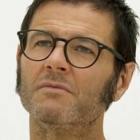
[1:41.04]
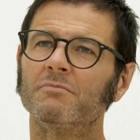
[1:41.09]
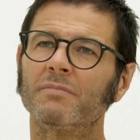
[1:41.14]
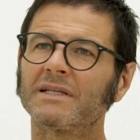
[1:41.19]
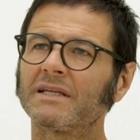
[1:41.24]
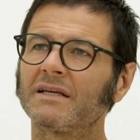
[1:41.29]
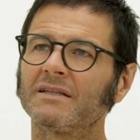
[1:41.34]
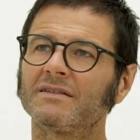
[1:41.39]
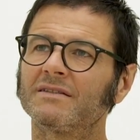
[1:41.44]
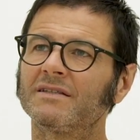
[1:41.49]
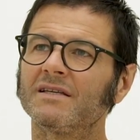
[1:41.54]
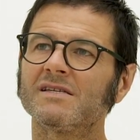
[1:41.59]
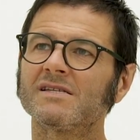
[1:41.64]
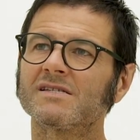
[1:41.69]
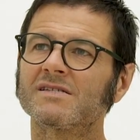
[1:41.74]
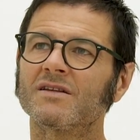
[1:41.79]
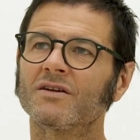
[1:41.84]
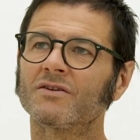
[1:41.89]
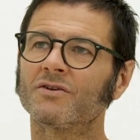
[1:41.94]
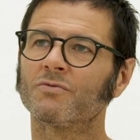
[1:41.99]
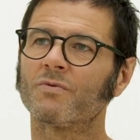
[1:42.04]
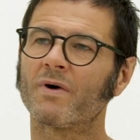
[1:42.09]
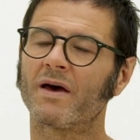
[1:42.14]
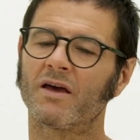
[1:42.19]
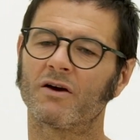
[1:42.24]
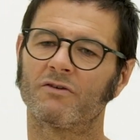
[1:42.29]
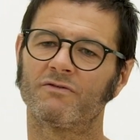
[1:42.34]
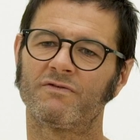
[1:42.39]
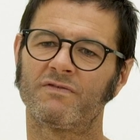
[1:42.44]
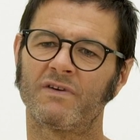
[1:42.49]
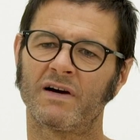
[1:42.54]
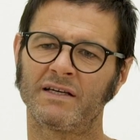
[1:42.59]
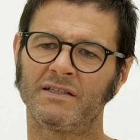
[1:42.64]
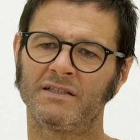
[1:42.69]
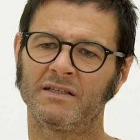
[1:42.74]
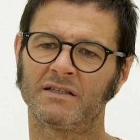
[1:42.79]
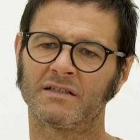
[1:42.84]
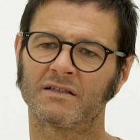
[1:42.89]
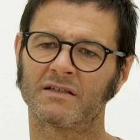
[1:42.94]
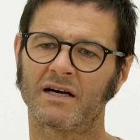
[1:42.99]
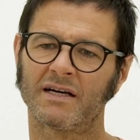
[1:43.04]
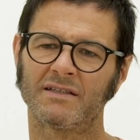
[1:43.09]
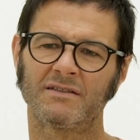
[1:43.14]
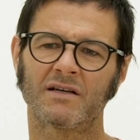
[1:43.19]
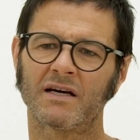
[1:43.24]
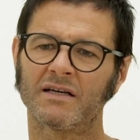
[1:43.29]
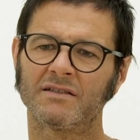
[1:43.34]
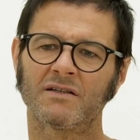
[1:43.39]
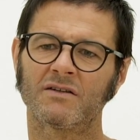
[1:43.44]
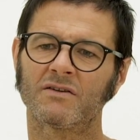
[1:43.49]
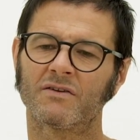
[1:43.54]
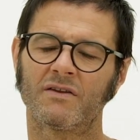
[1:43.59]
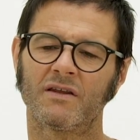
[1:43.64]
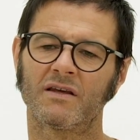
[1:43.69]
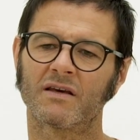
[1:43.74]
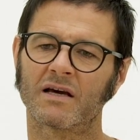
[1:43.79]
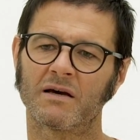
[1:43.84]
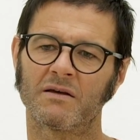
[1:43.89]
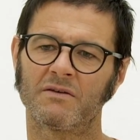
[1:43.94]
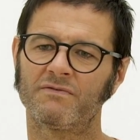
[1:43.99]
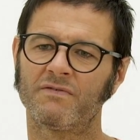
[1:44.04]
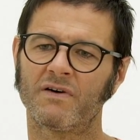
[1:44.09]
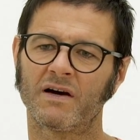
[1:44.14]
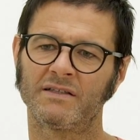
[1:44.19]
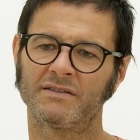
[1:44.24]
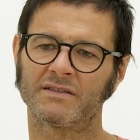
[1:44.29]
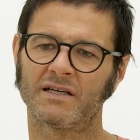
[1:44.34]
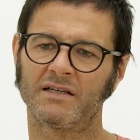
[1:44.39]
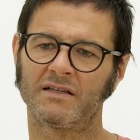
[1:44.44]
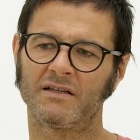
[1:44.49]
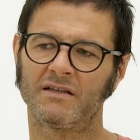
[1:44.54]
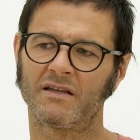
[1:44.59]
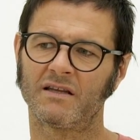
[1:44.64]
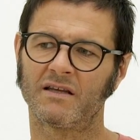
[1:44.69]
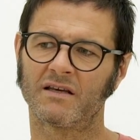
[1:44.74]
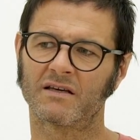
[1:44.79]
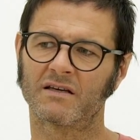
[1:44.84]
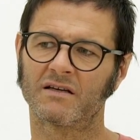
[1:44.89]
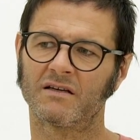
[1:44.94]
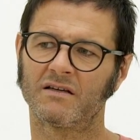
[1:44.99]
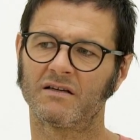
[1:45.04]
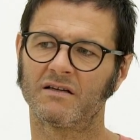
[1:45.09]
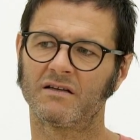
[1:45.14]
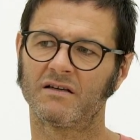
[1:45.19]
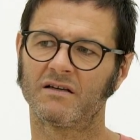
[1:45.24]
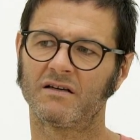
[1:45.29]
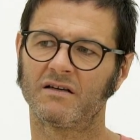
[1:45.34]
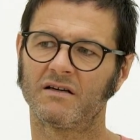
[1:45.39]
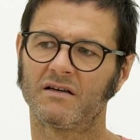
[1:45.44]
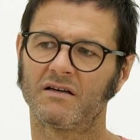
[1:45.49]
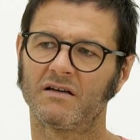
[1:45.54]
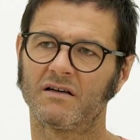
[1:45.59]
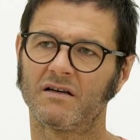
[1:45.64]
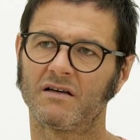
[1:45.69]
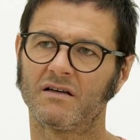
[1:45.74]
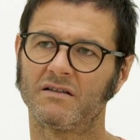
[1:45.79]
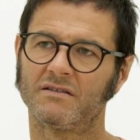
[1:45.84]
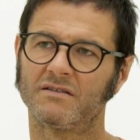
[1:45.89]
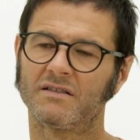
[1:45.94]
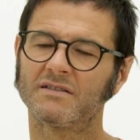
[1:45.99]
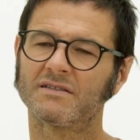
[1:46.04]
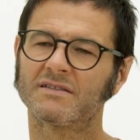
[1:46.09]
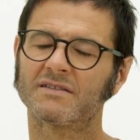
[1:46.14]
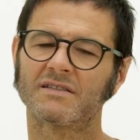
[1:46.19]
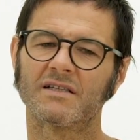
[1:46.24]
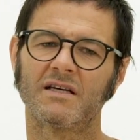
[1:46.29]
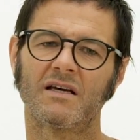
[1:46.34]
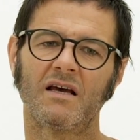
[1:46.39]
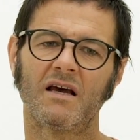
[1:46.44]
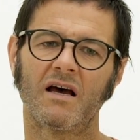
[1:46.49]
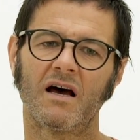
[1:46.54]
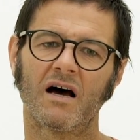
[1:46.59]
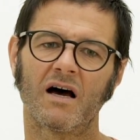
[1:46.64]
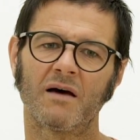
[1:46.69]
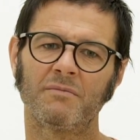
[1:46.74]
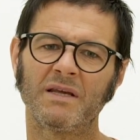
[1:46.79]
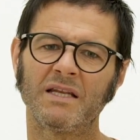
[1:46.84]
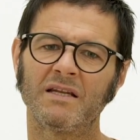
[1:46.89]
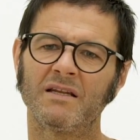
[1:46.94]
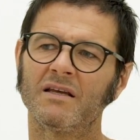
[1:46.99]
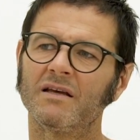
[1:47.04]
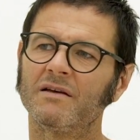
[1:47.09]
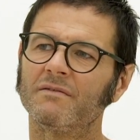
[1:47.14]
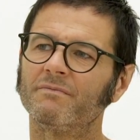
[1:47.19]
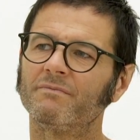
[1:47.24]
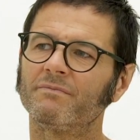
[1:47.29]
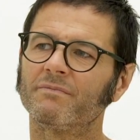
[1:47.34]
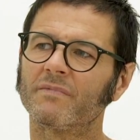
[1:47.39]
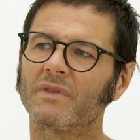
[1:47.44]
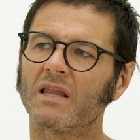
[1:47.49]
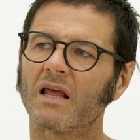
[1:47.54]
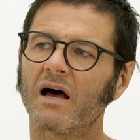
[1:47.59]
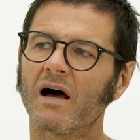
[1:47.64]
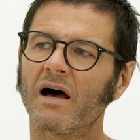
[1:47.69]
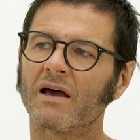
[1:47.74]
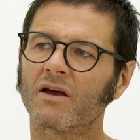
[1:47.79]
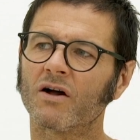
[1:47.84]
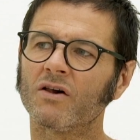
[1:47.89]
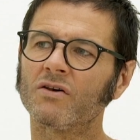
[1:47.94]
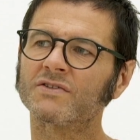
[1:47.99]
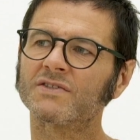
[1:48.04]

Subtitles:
but this is not the way of finding. I don't think I find anything. This is, I mean, I